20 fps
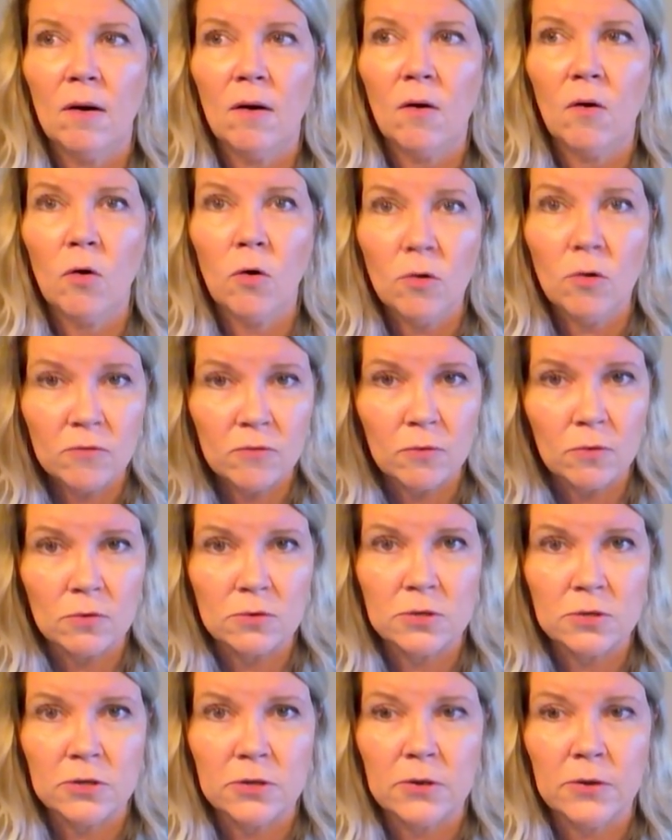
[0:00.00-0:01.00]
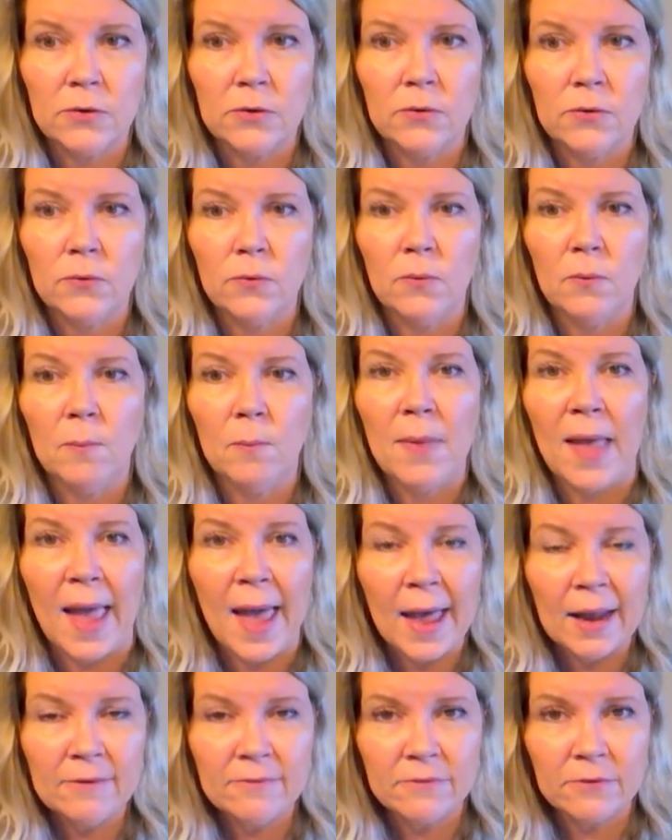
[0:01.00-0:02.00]
hurtful to you,
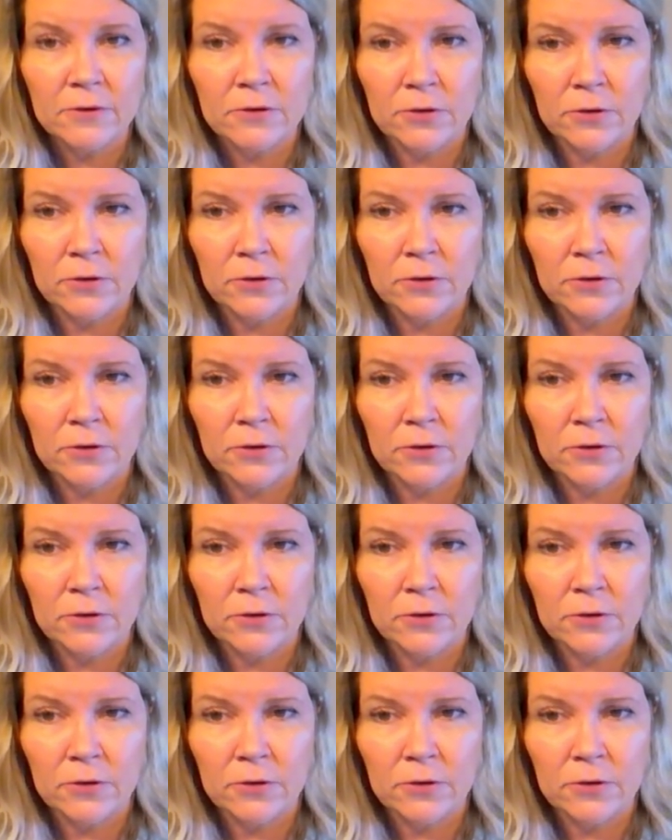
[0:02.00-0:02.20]
bad for